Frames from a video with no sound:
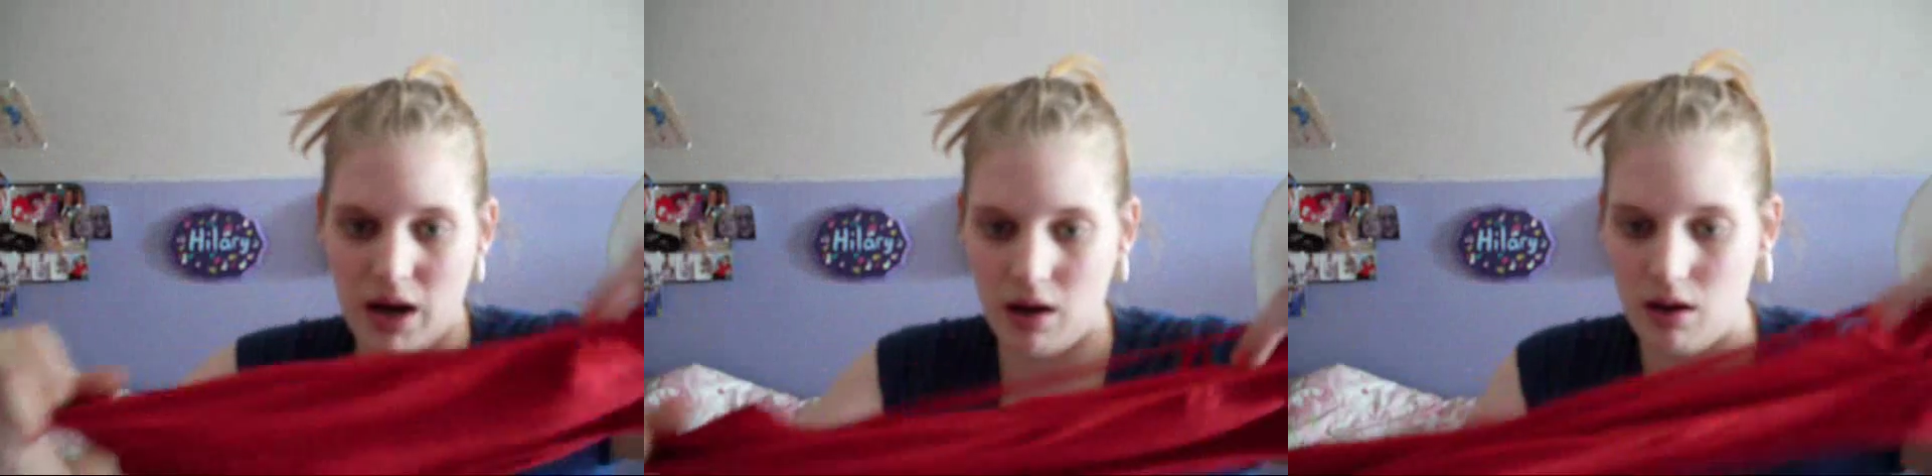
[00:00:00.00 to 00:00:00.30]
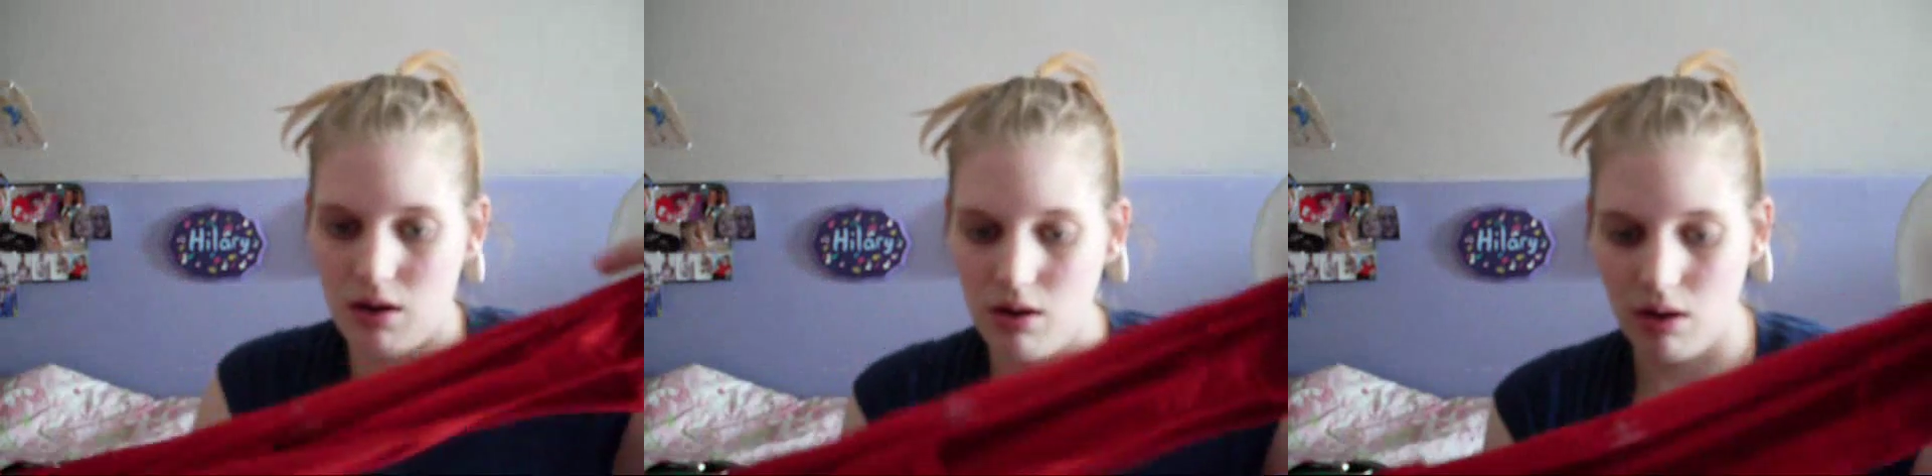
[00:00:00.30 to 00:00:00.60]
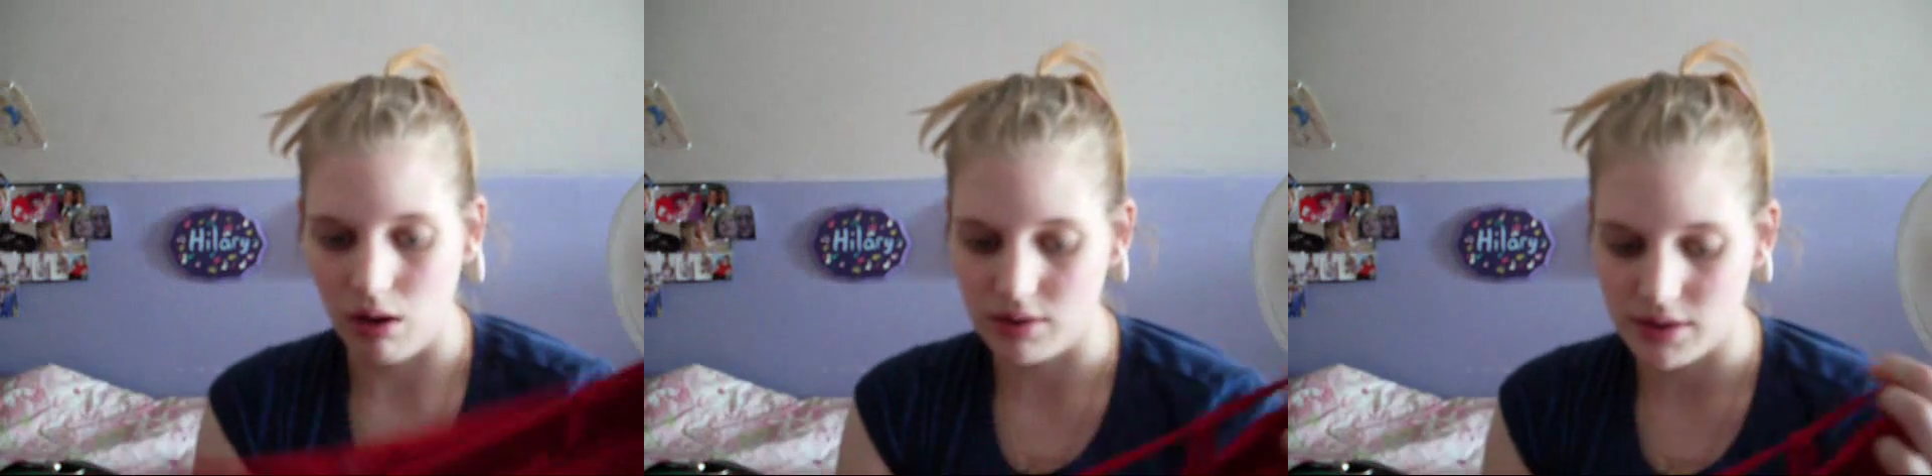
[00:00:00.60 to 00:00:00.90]
my
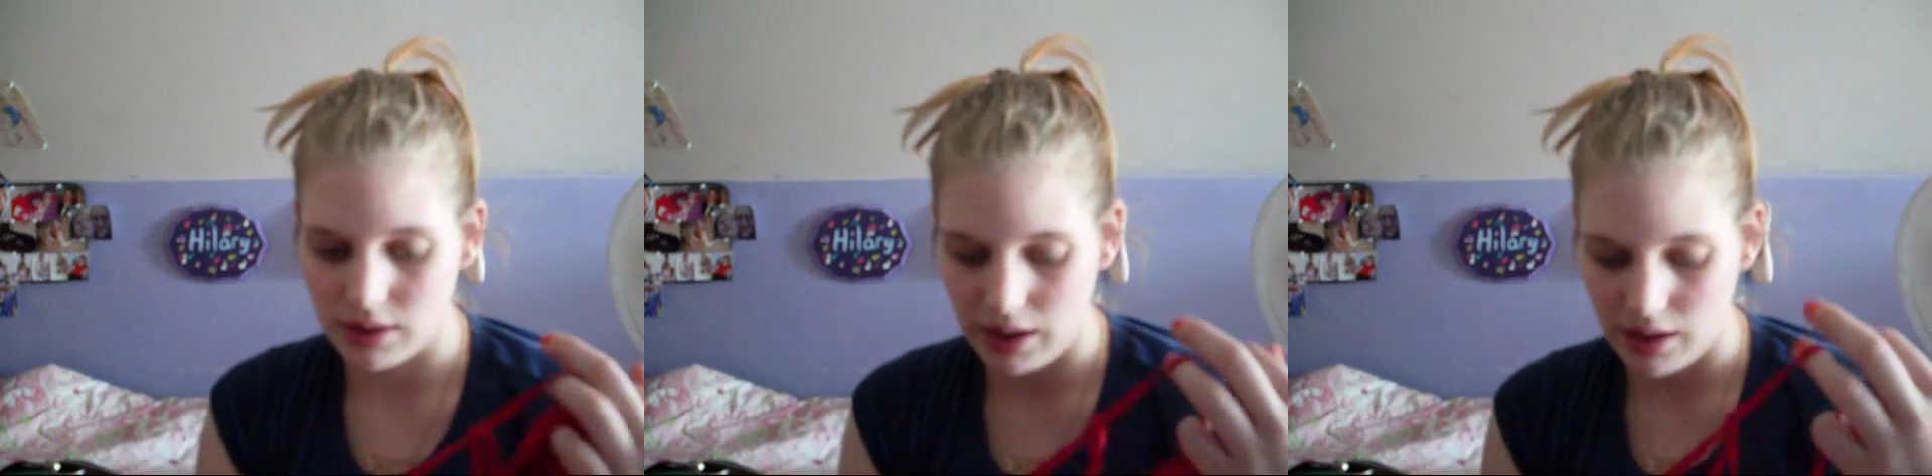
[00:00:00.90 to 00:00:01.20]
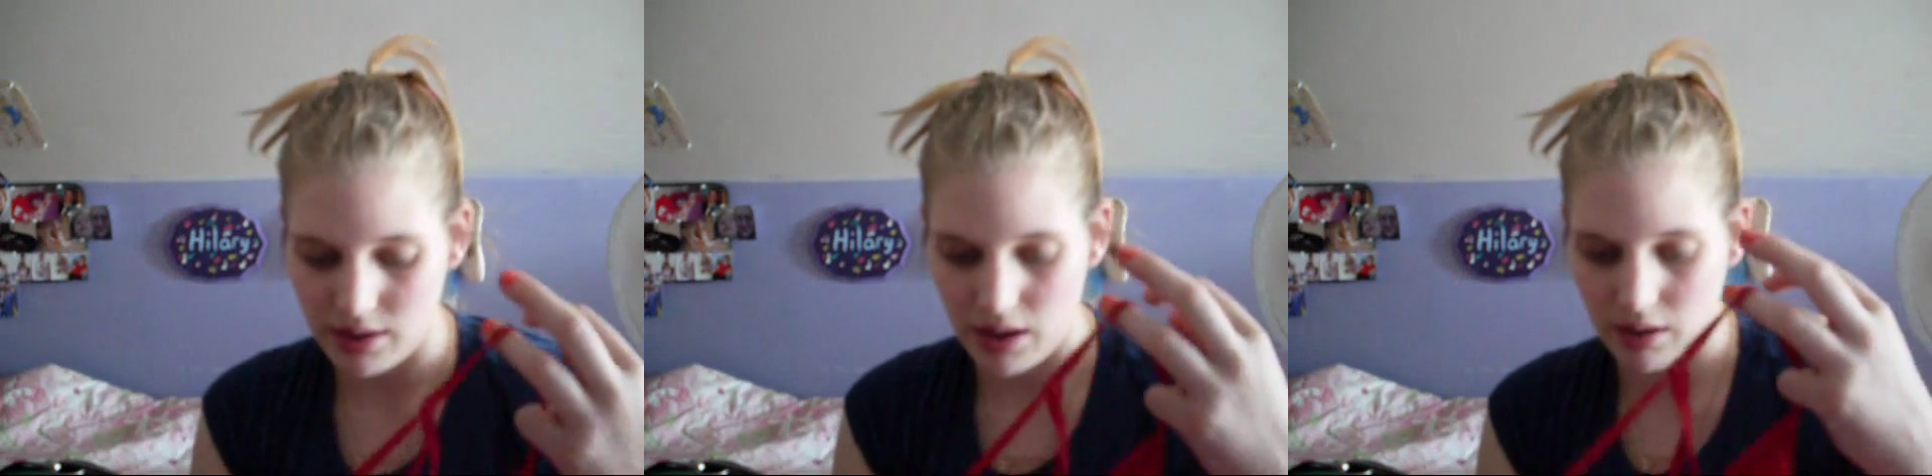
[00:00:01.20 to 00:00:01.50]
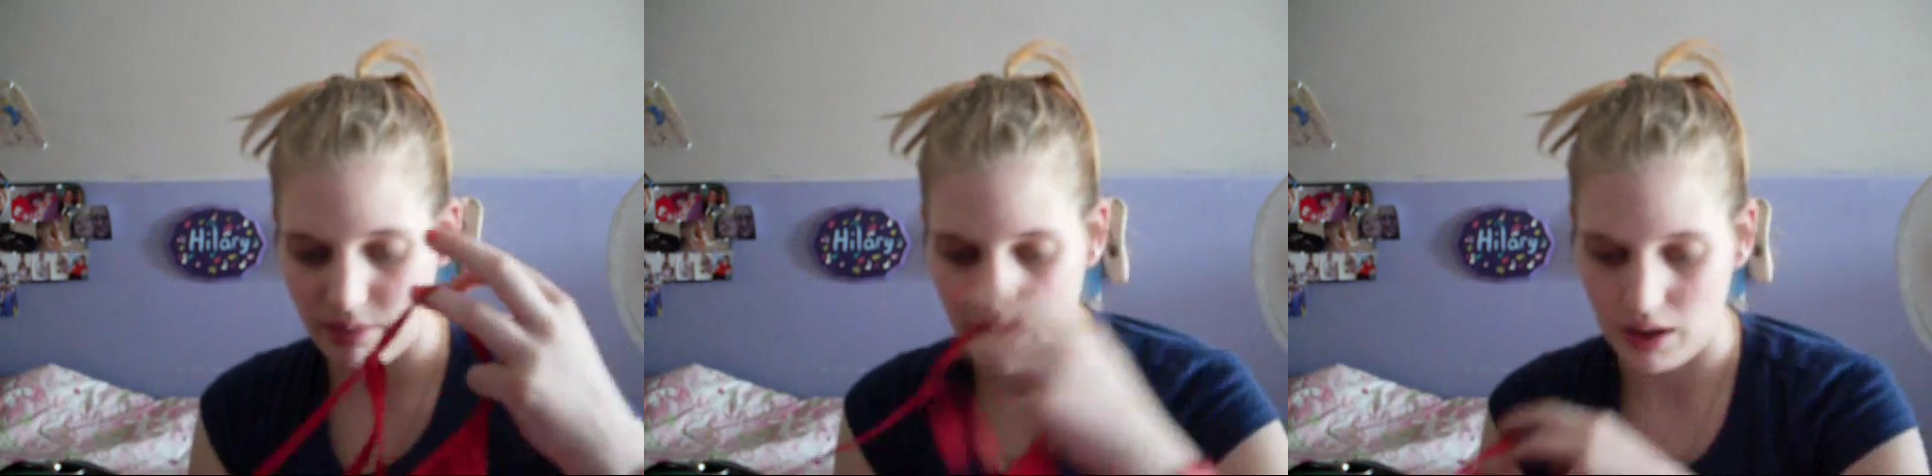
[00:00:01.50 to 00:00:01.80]
halter
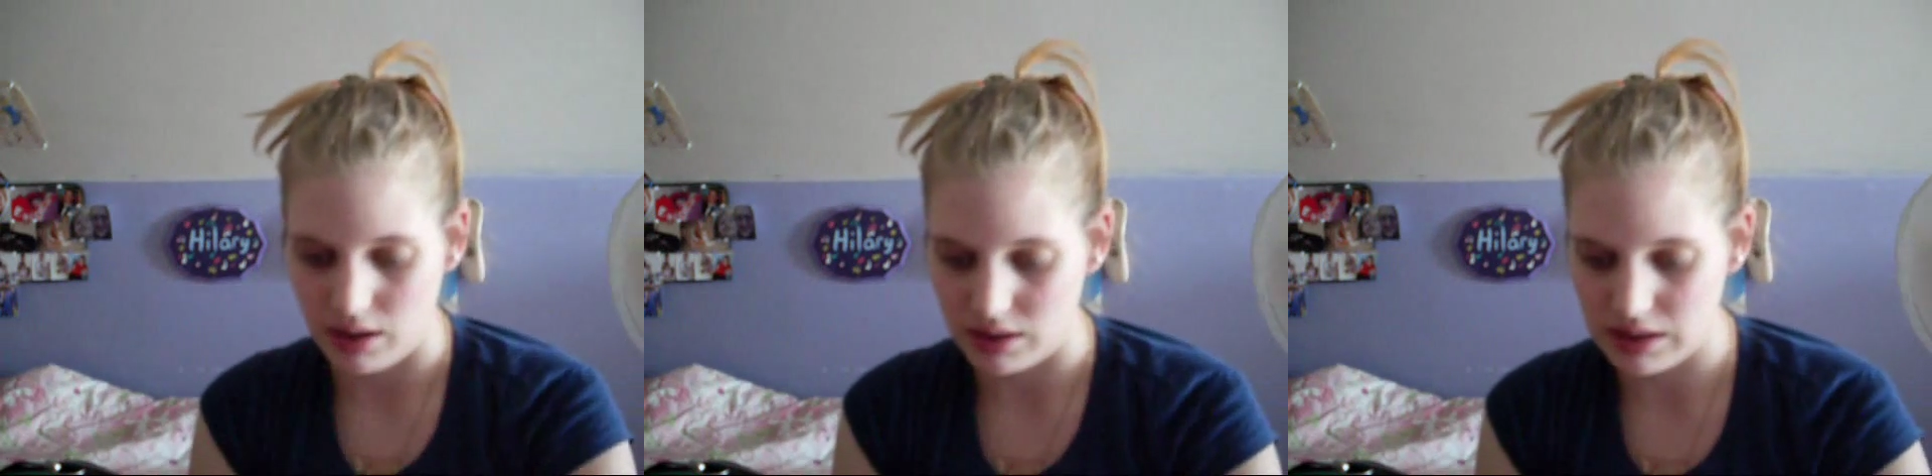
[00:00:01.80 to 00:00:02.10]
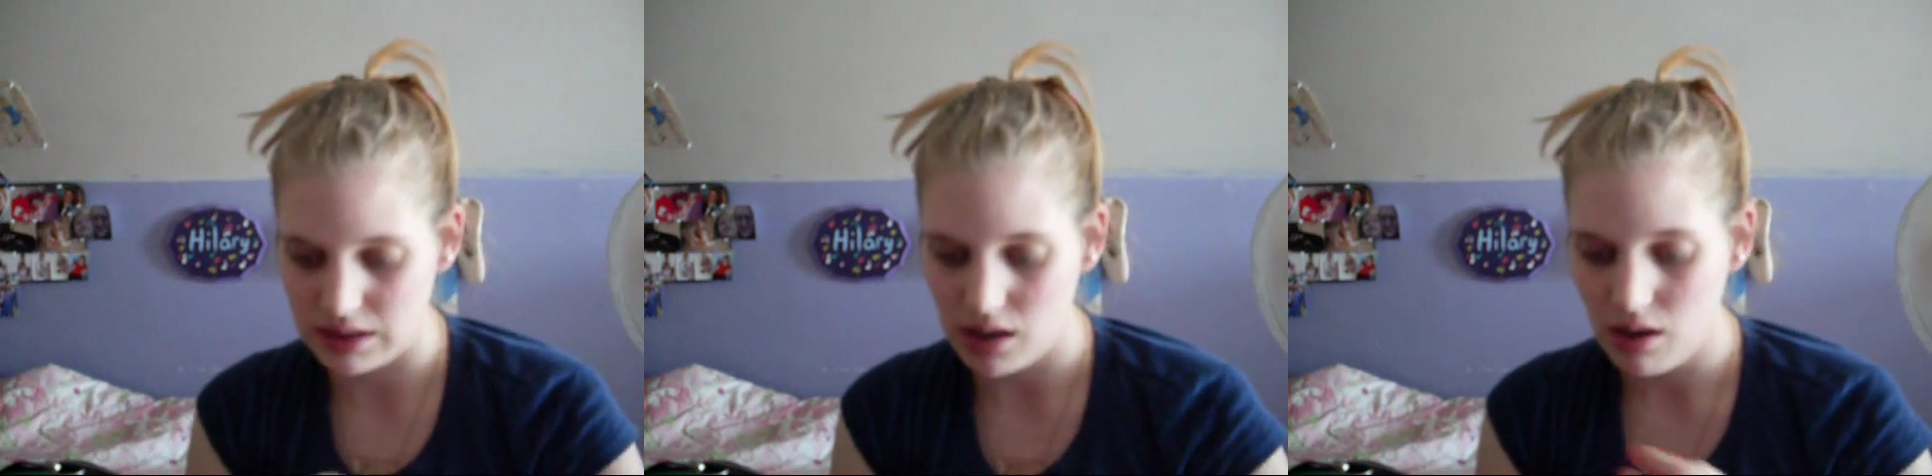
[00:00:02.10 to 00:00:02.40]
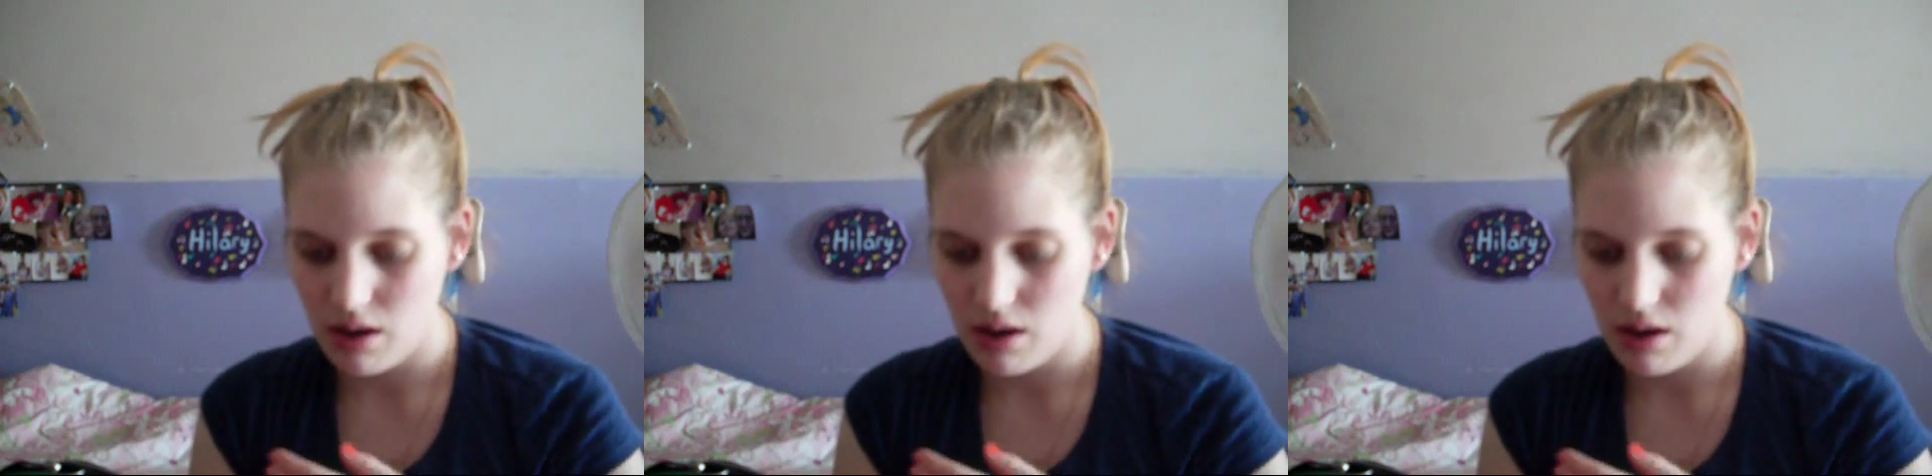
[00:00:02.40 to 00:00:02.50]
leotard because